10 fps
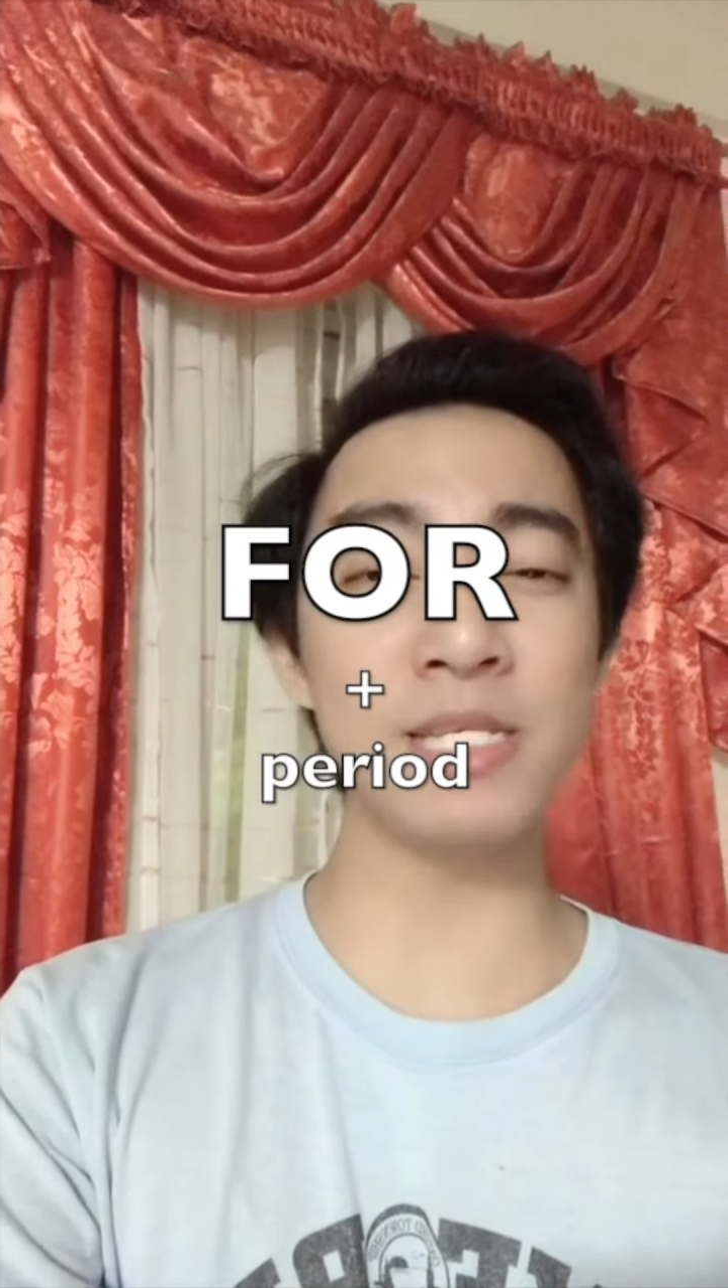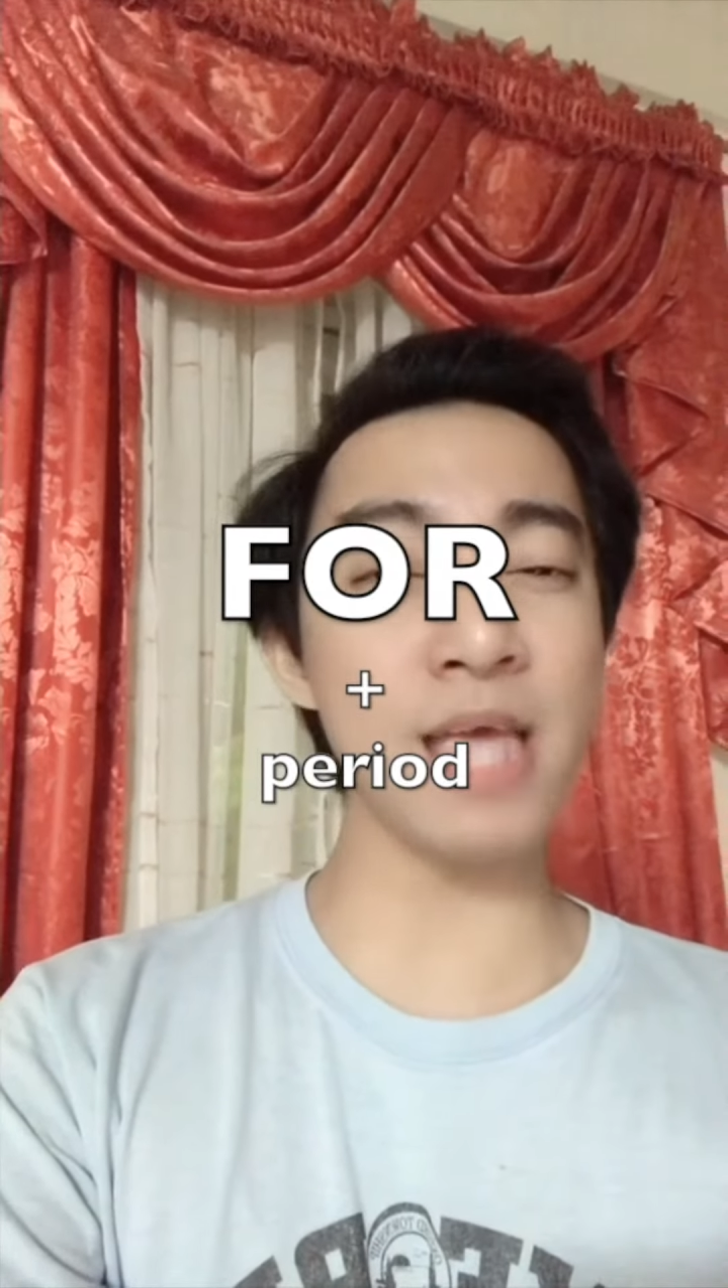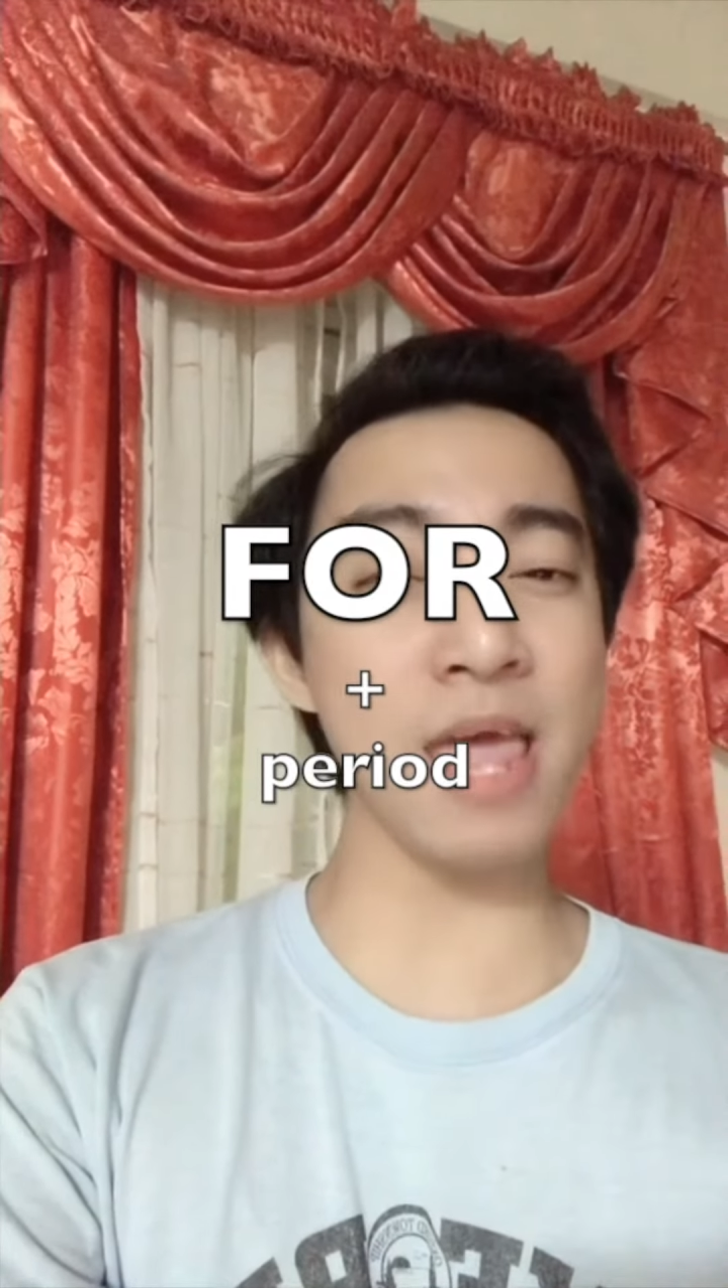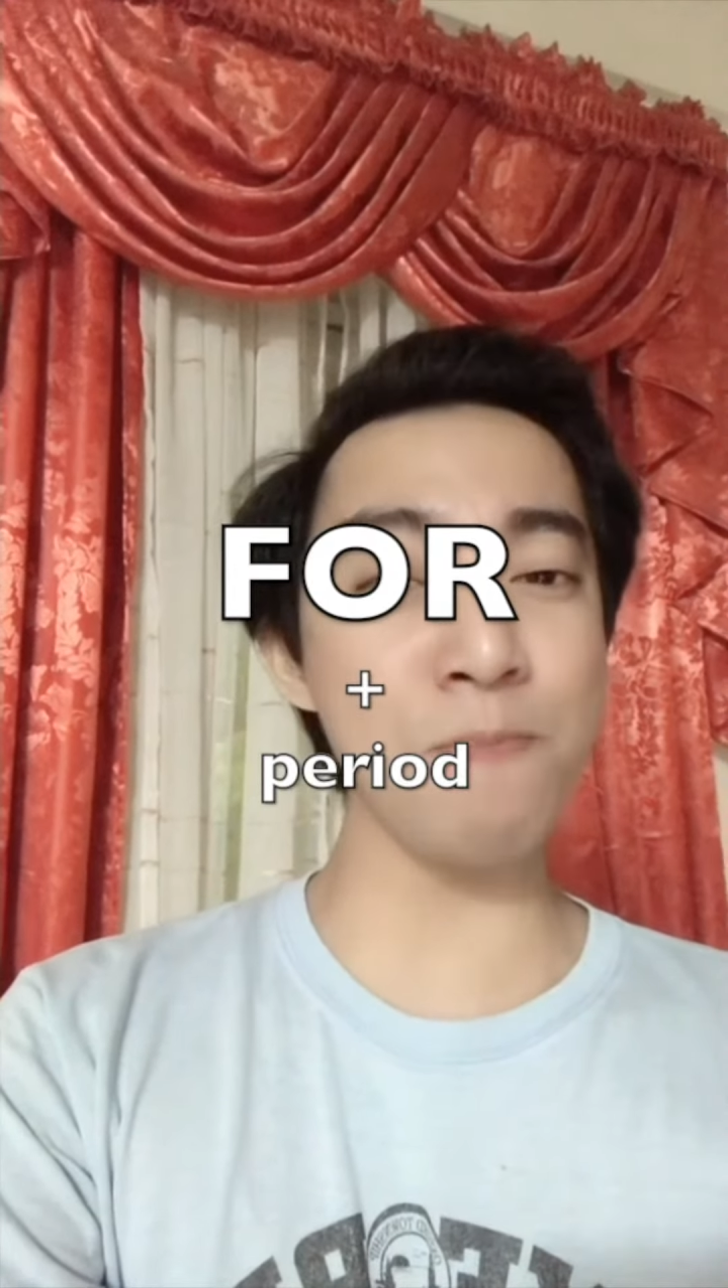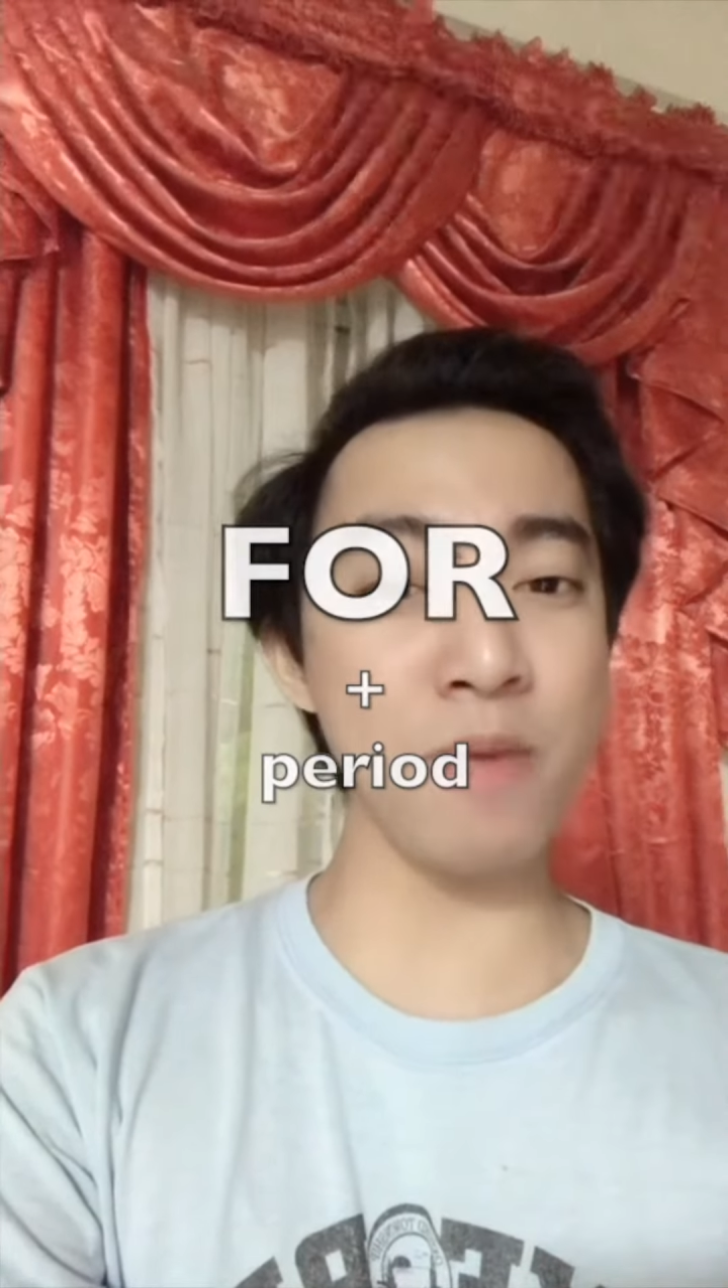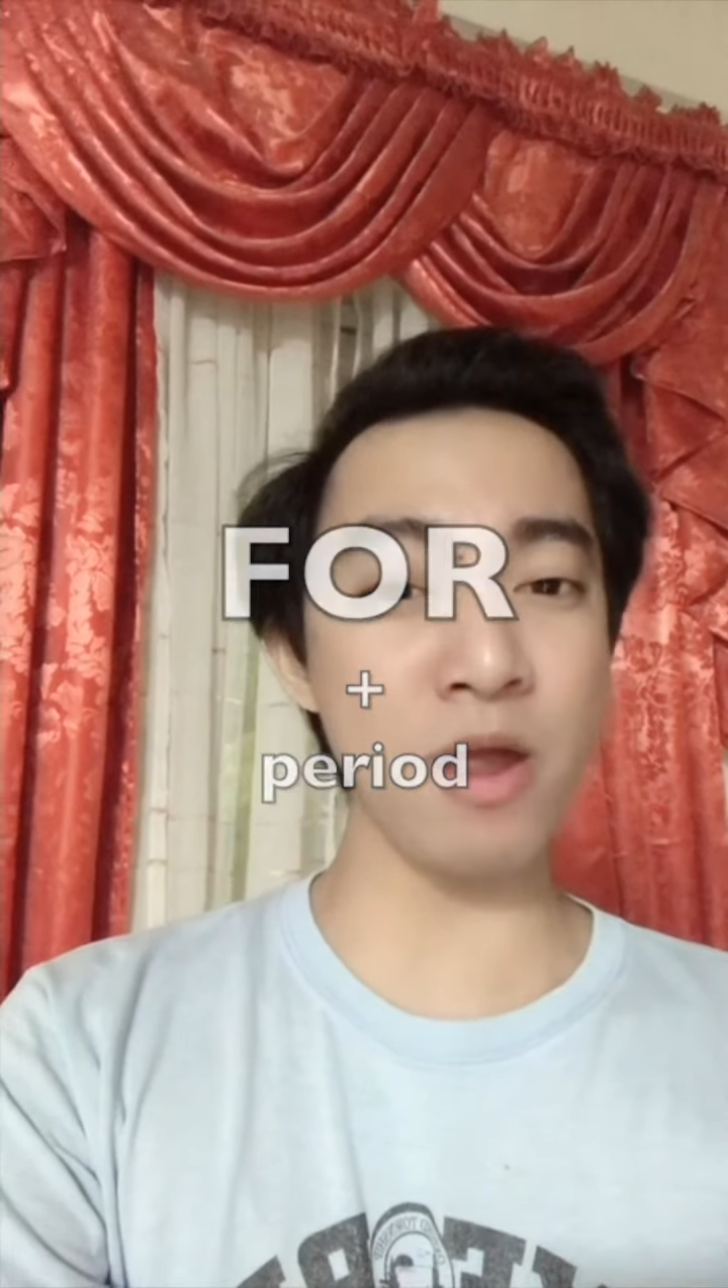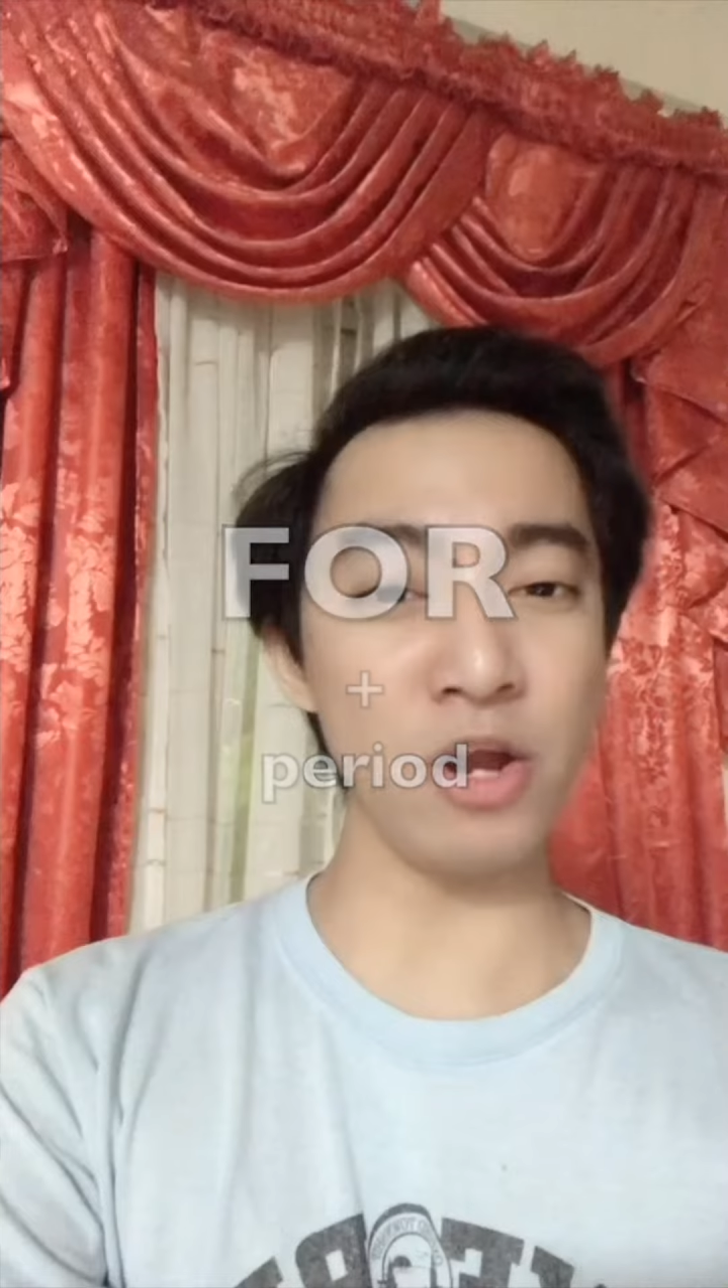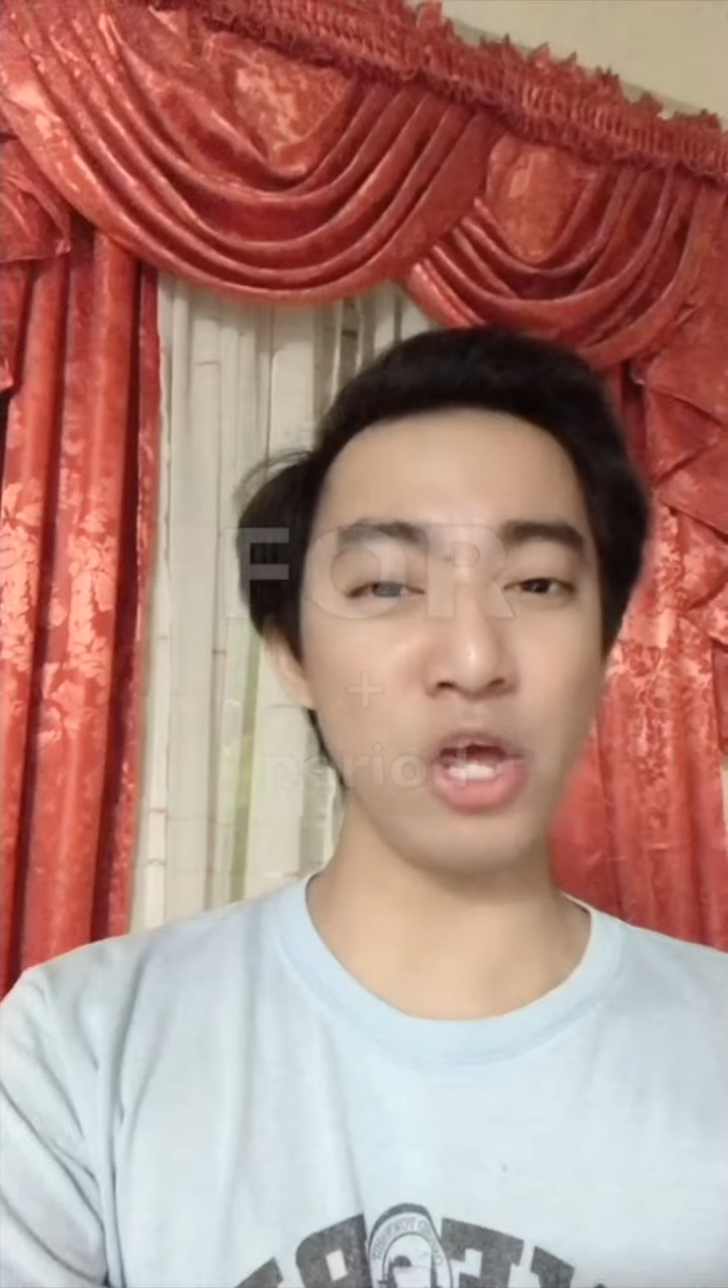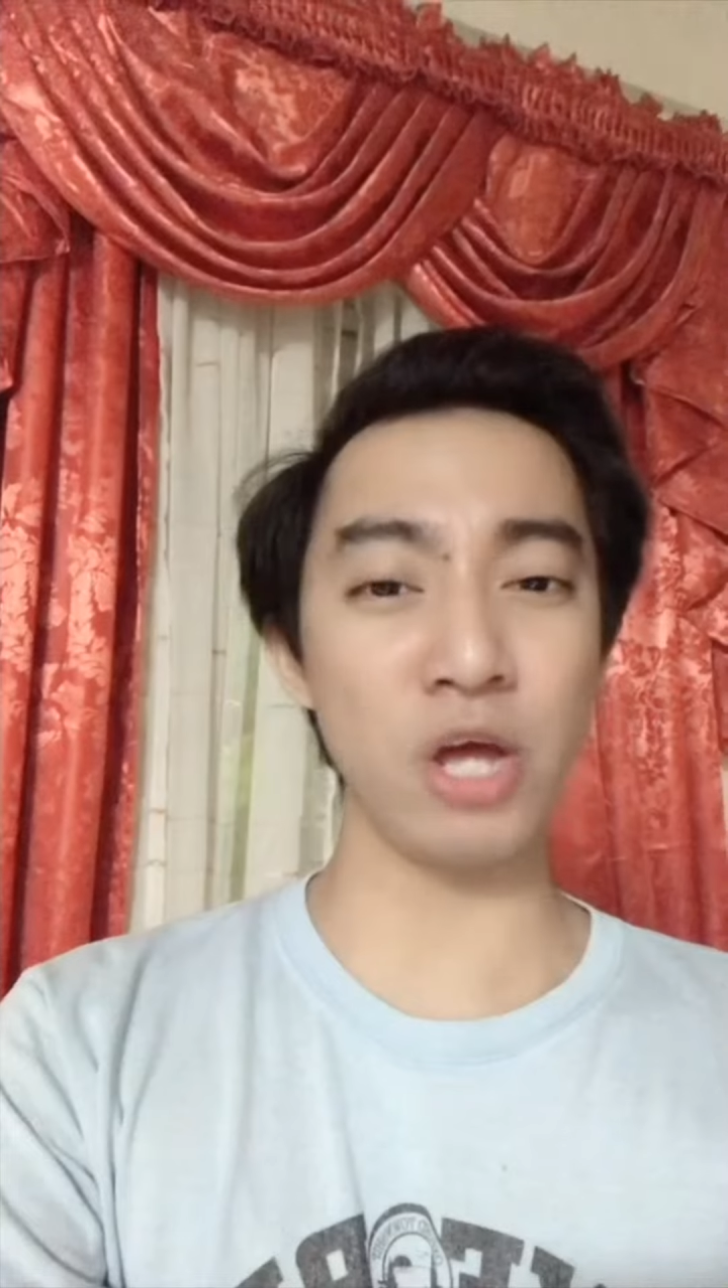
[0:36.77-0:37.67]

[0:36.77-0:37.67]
a period.